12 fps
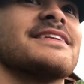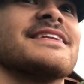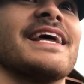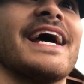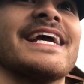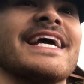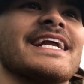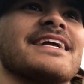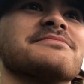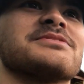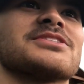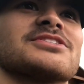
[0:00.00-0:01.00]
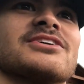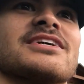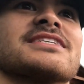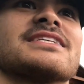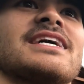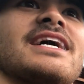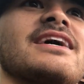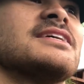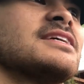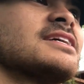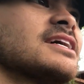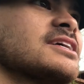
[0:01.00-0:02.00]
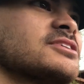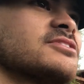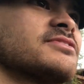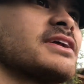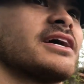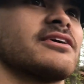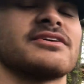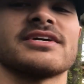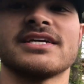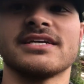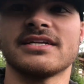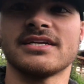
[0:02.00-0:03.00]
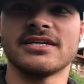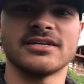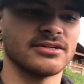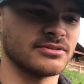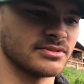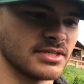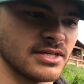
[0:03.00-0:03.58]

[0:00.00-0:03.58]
Dang it, I'm stressed out. I drove an hour to get here.